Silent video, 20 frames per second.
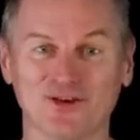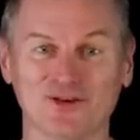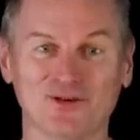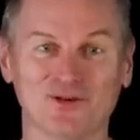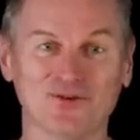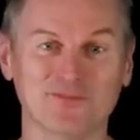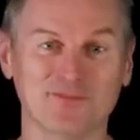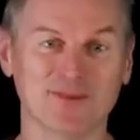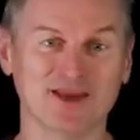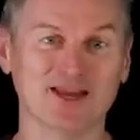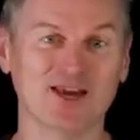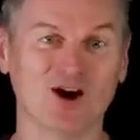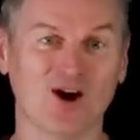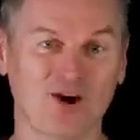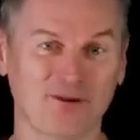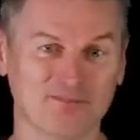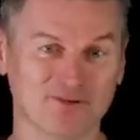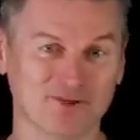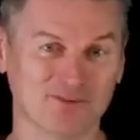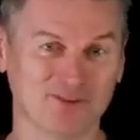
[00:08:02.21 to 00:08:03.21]
to be
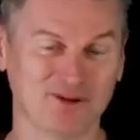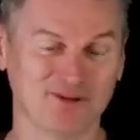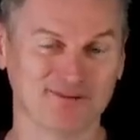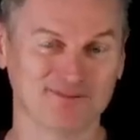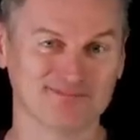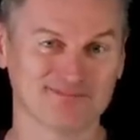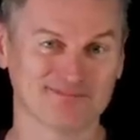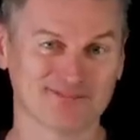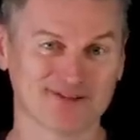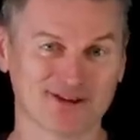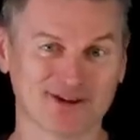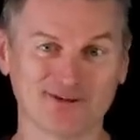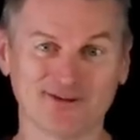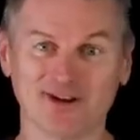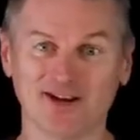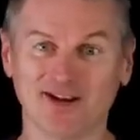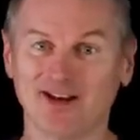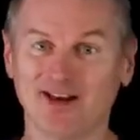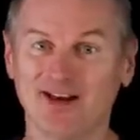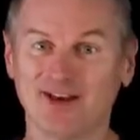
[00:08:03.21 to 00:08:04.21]
optimal. So
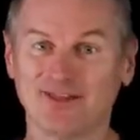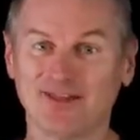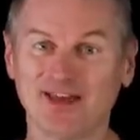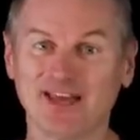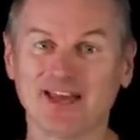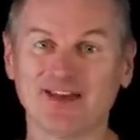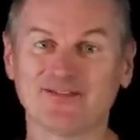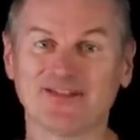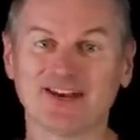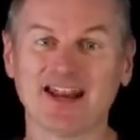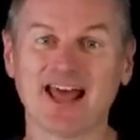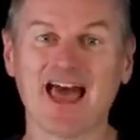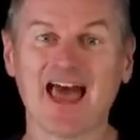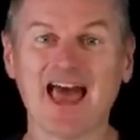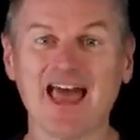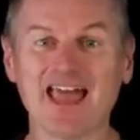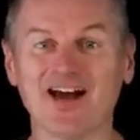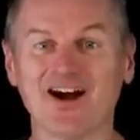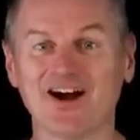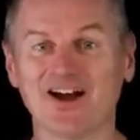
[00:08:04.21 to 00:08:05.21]
think of an
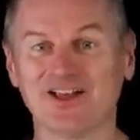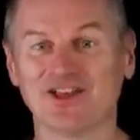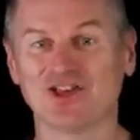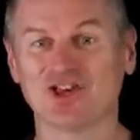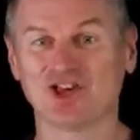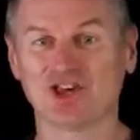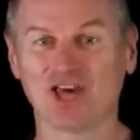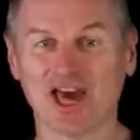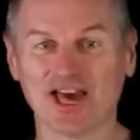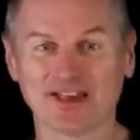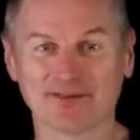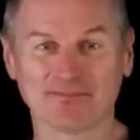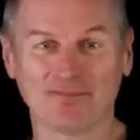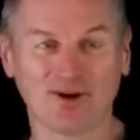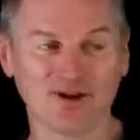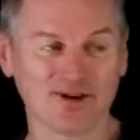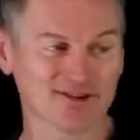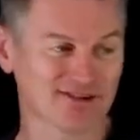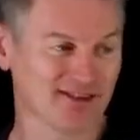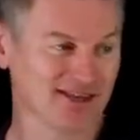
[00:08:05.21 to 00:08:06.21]
AI chess
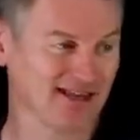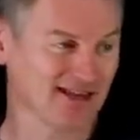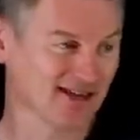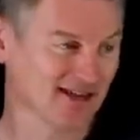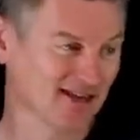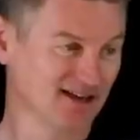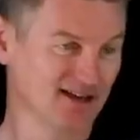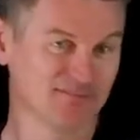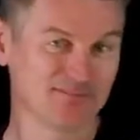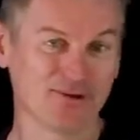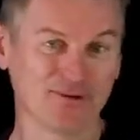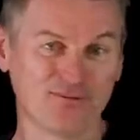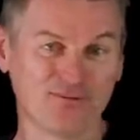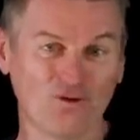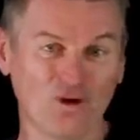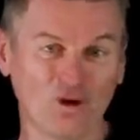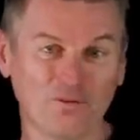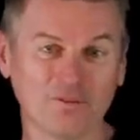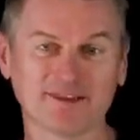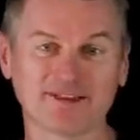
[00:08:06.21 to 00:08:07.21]
bot, the
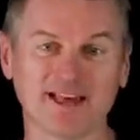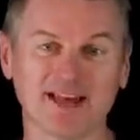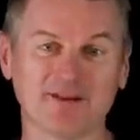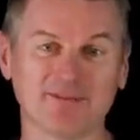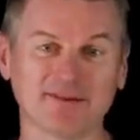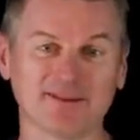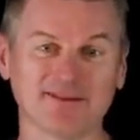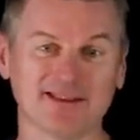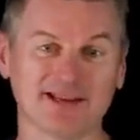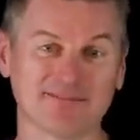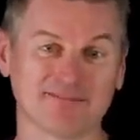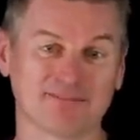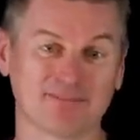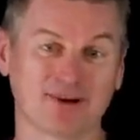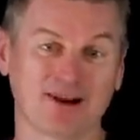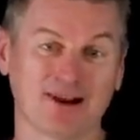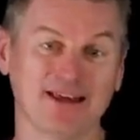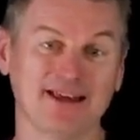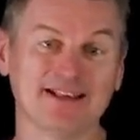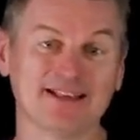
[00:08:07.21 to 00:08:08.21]
performance element that
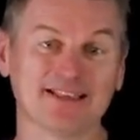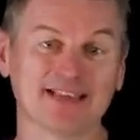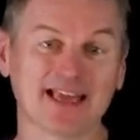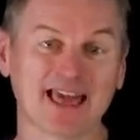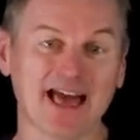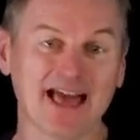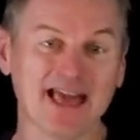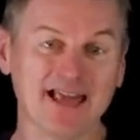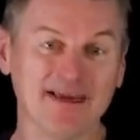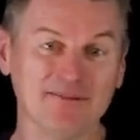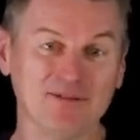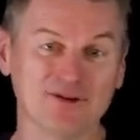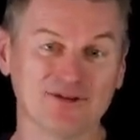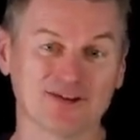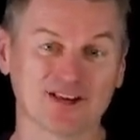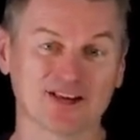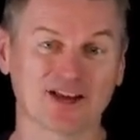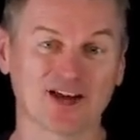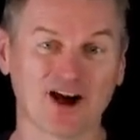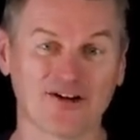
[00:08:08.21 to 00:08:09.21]
plays the game
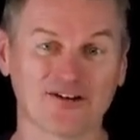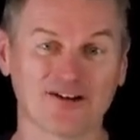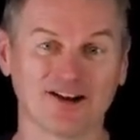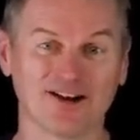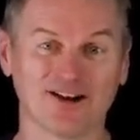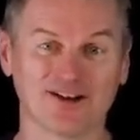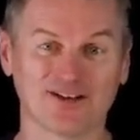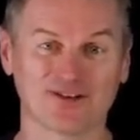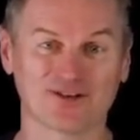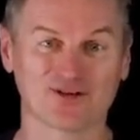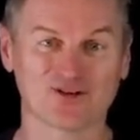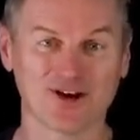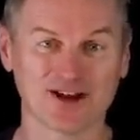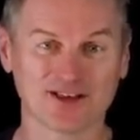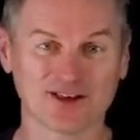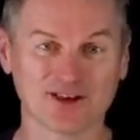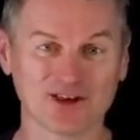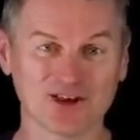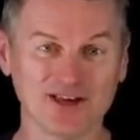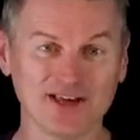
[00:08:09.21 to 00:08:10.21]
using current learned
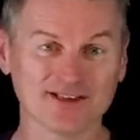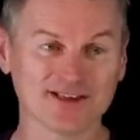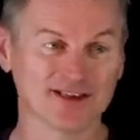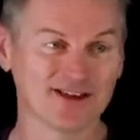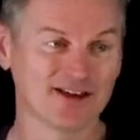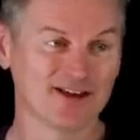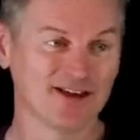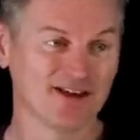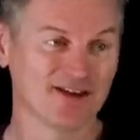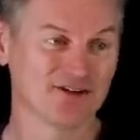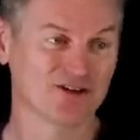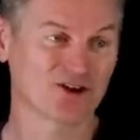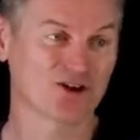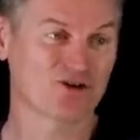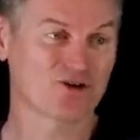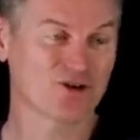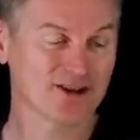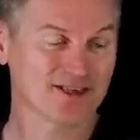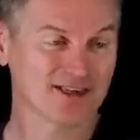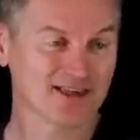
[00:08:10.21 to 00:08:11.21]
strategies. The
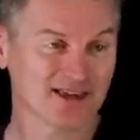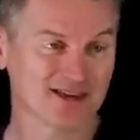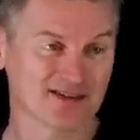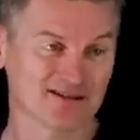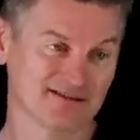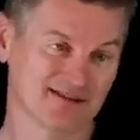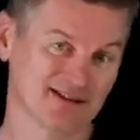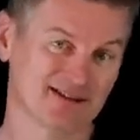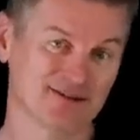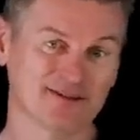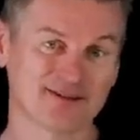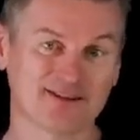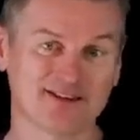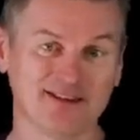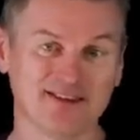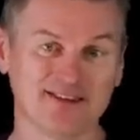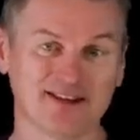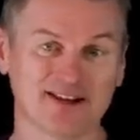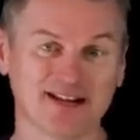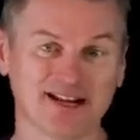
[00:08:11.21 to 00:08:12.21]
critic, it'll
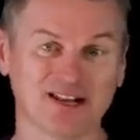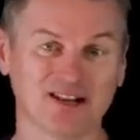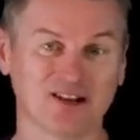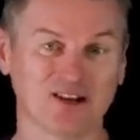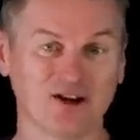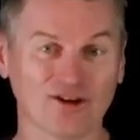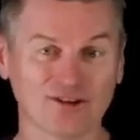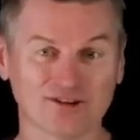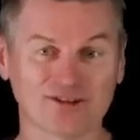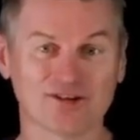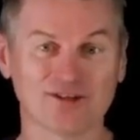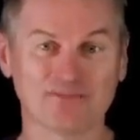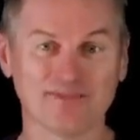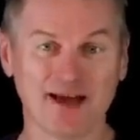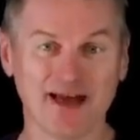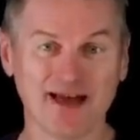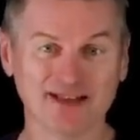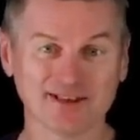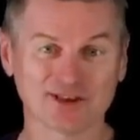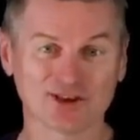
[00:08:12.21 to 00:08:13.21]
see that it lost the
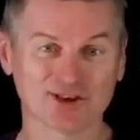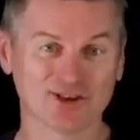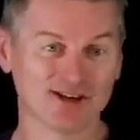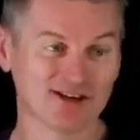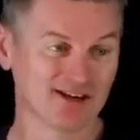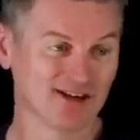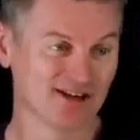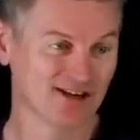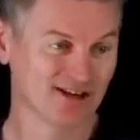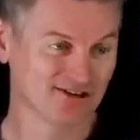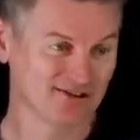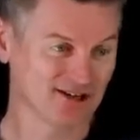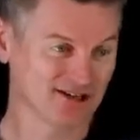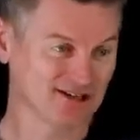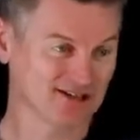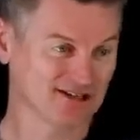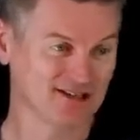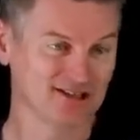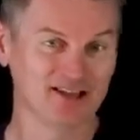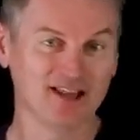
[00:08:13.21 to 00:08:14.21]
match.
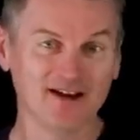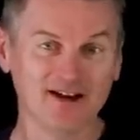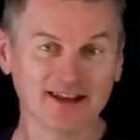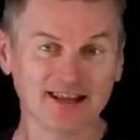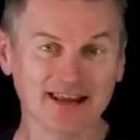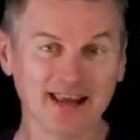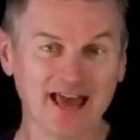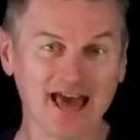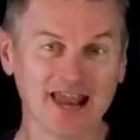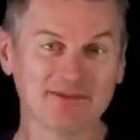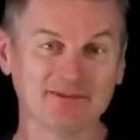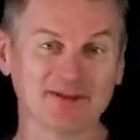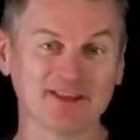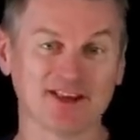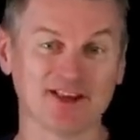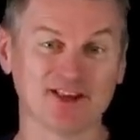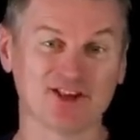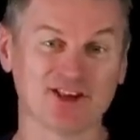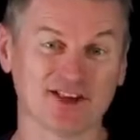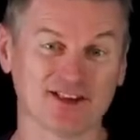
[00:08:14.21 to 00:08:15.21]
The learning
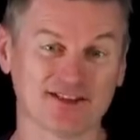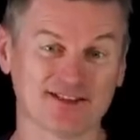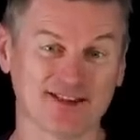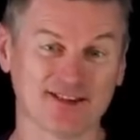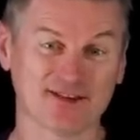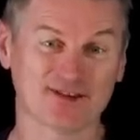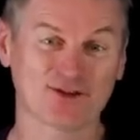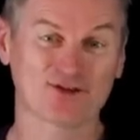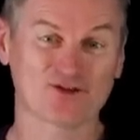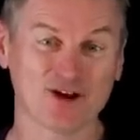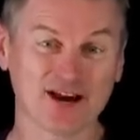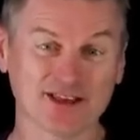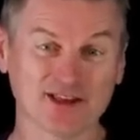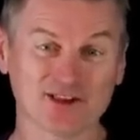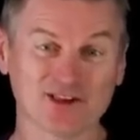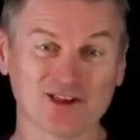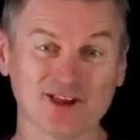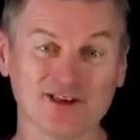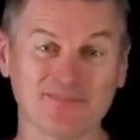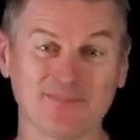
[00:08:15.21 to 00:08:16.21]
element adjusts its
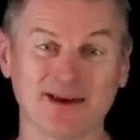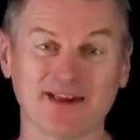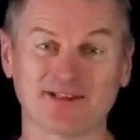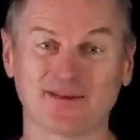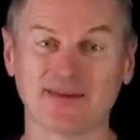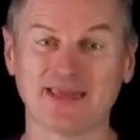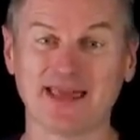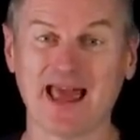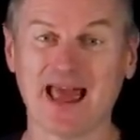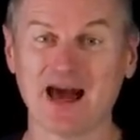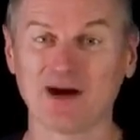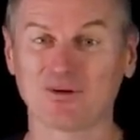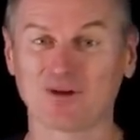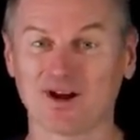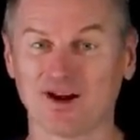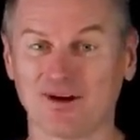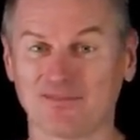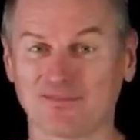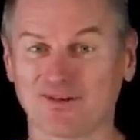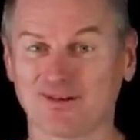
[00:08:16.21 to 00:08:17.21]
strategy based on the
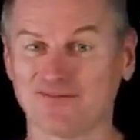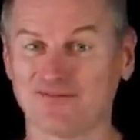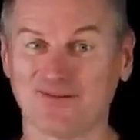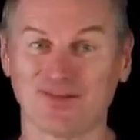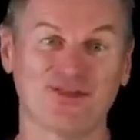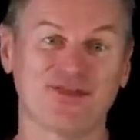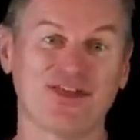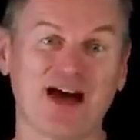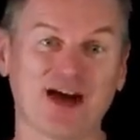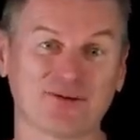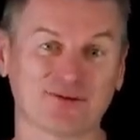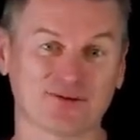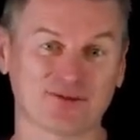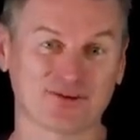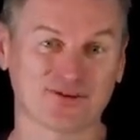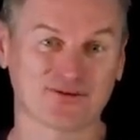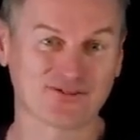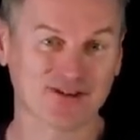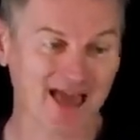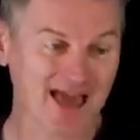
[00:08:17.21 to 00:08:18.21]
outcomes of
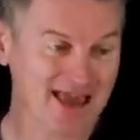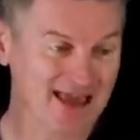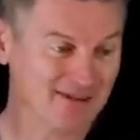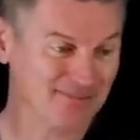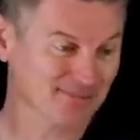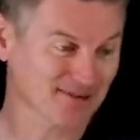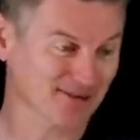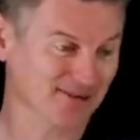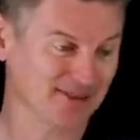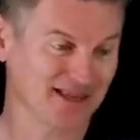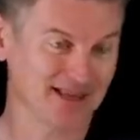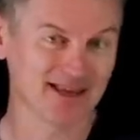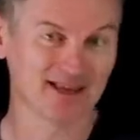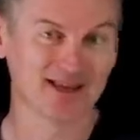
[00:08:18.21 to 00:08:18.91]
thousands of games, and